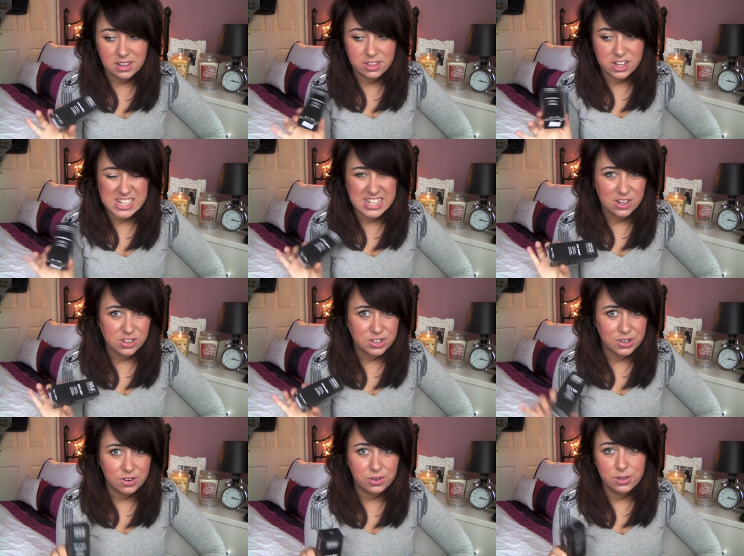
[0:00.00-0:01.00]
30 odd
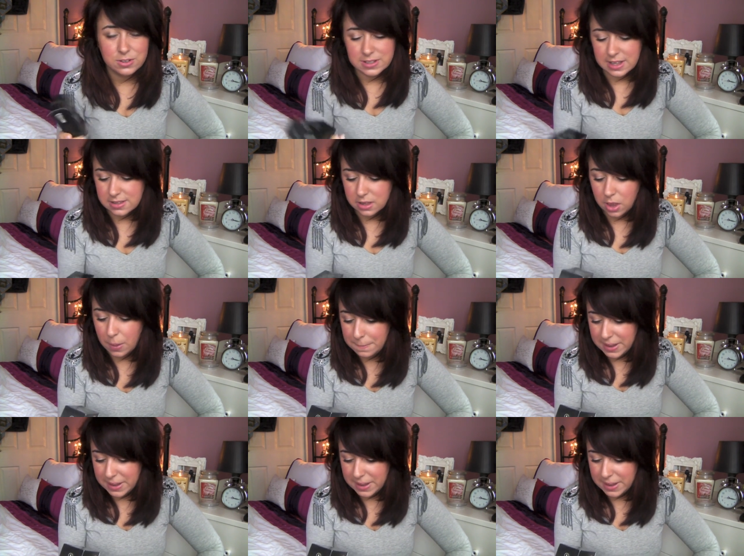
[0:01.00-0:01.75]
euros. That's a lot